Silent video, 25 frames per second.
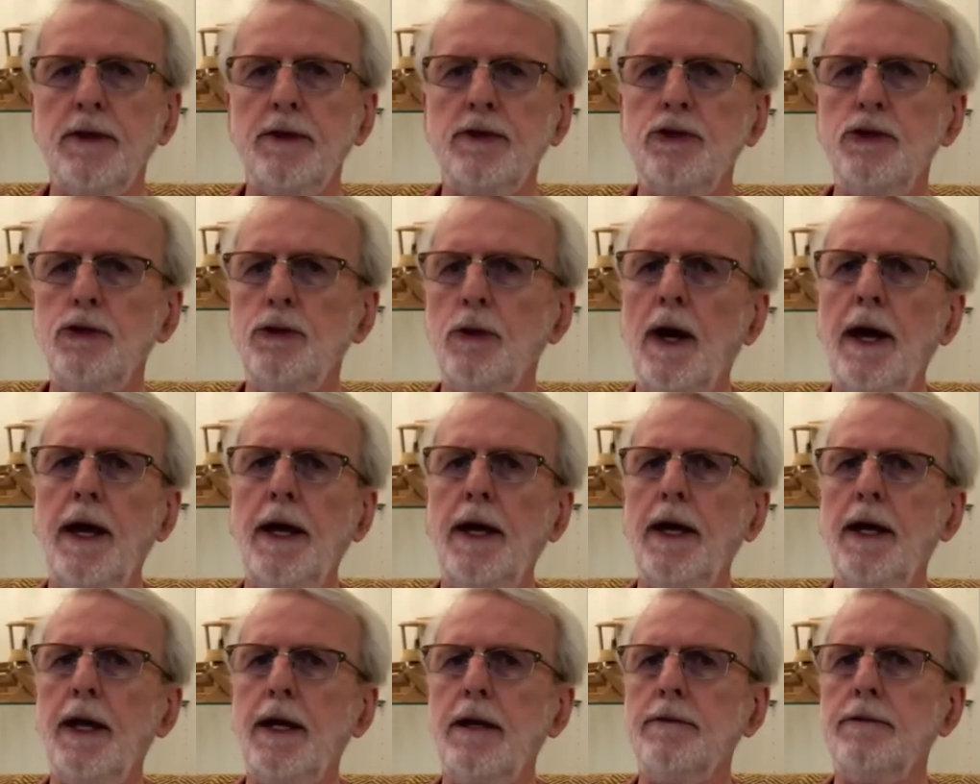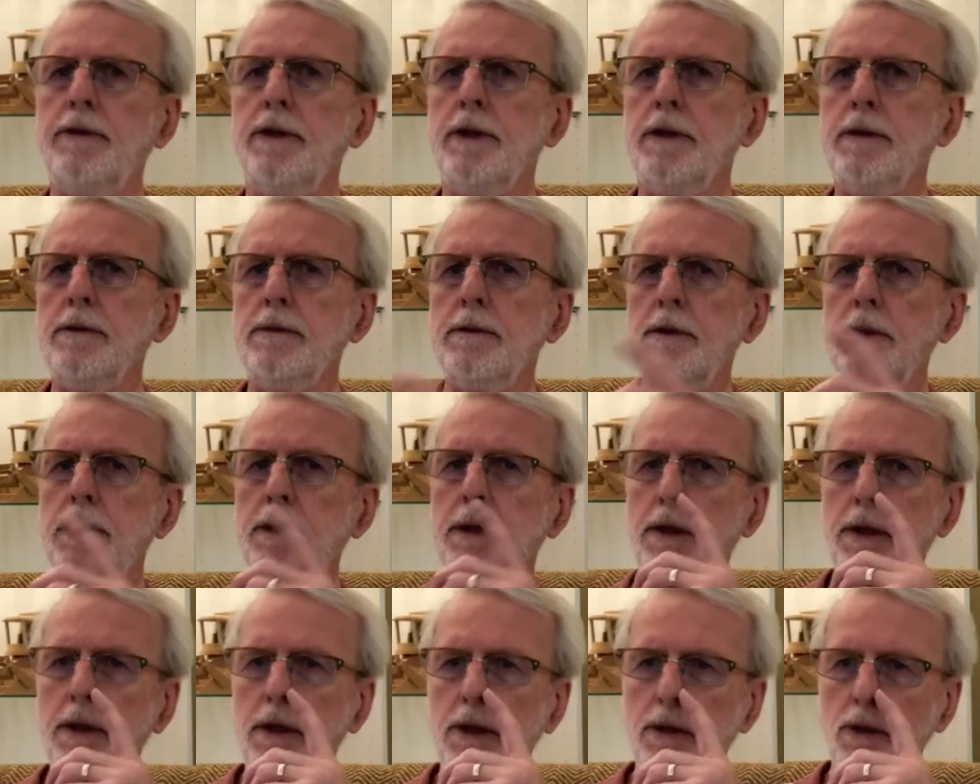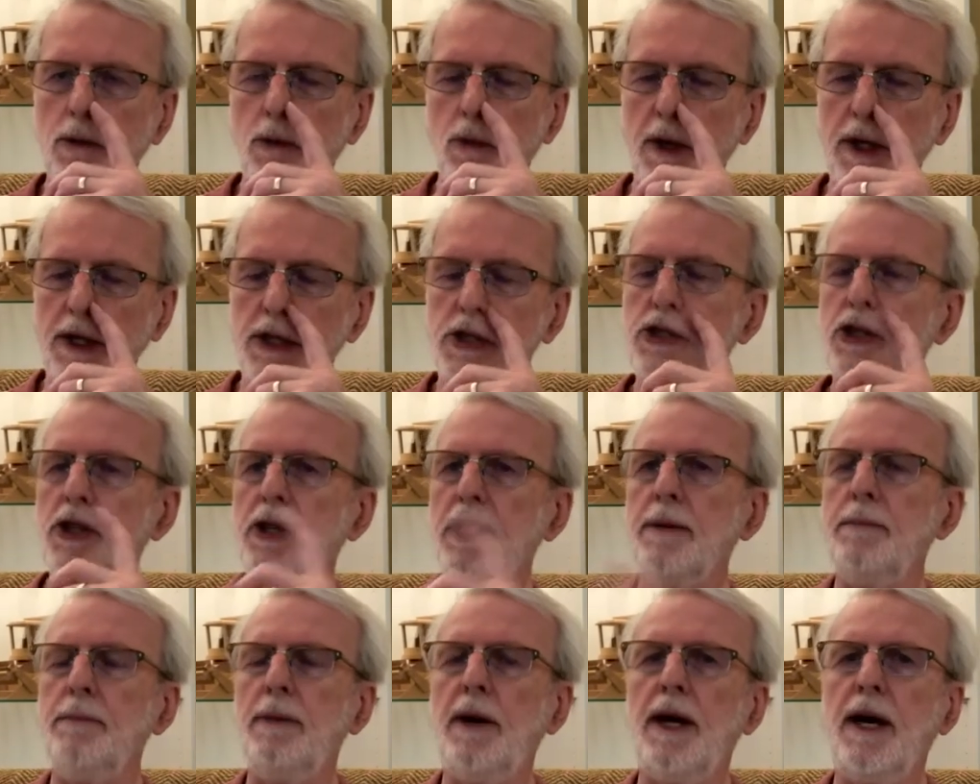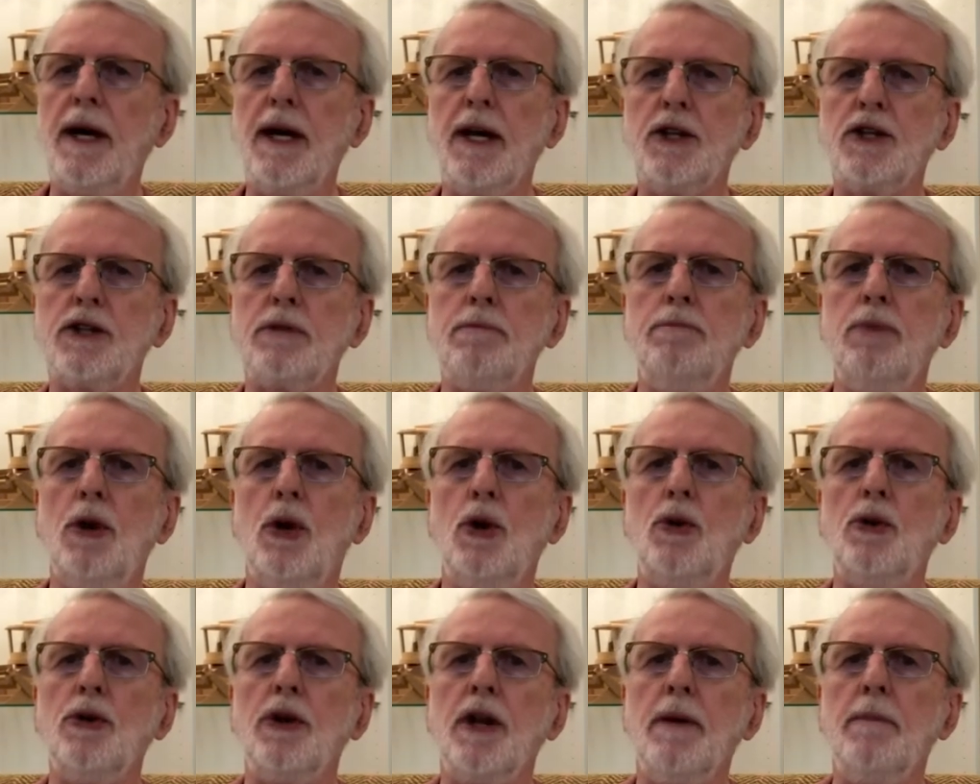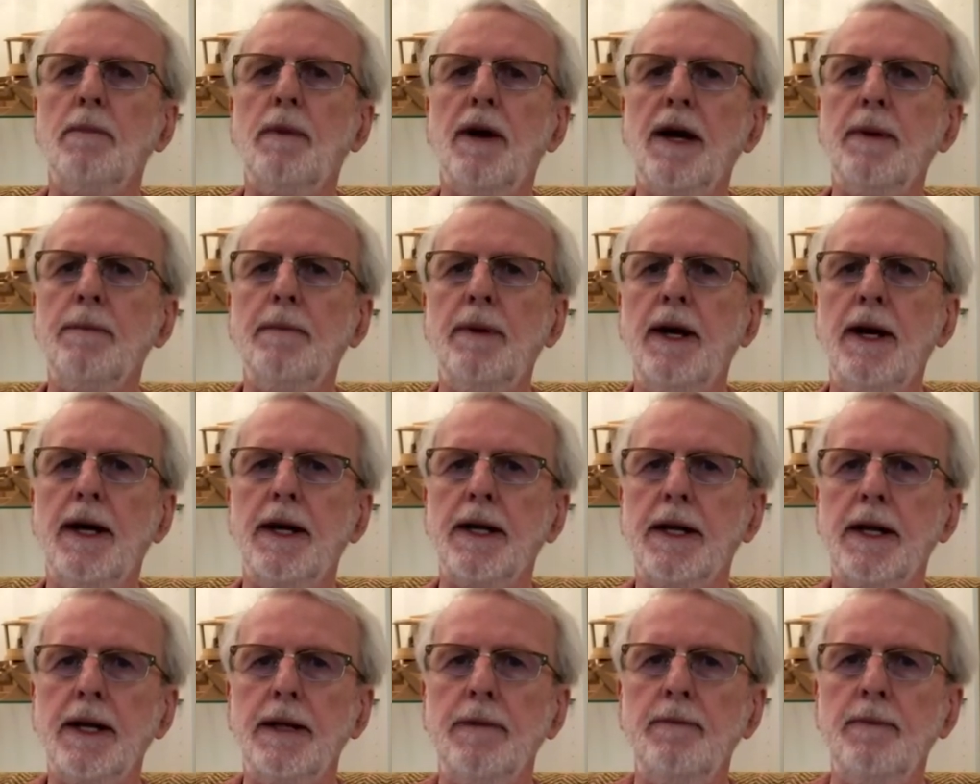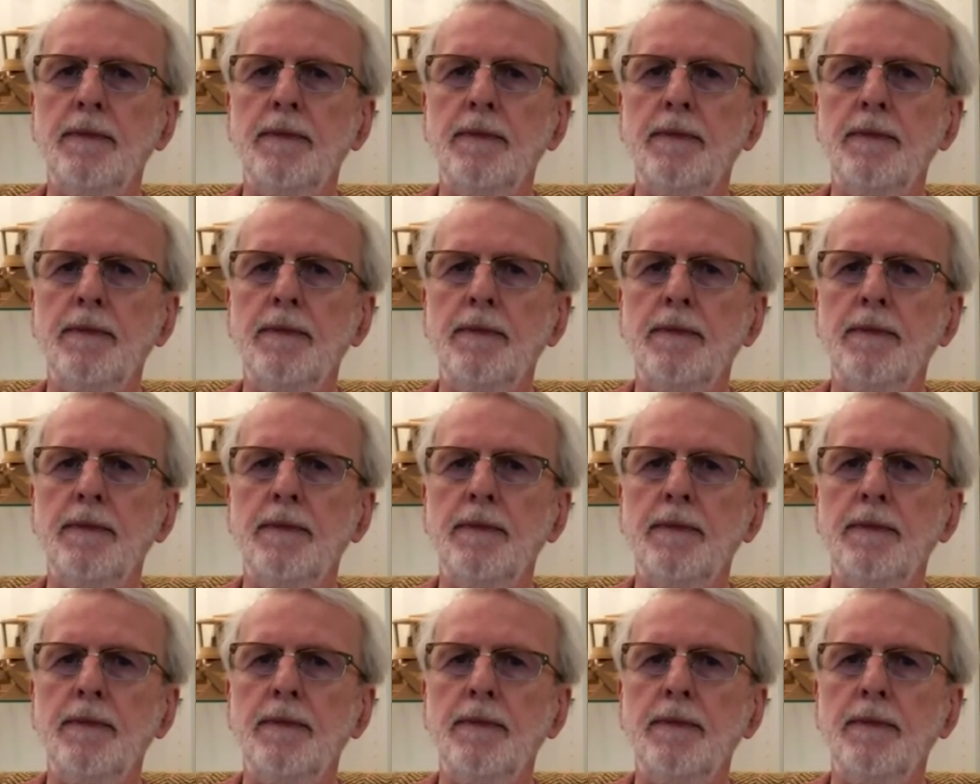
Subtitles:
Do I have a racially biased bone in my body?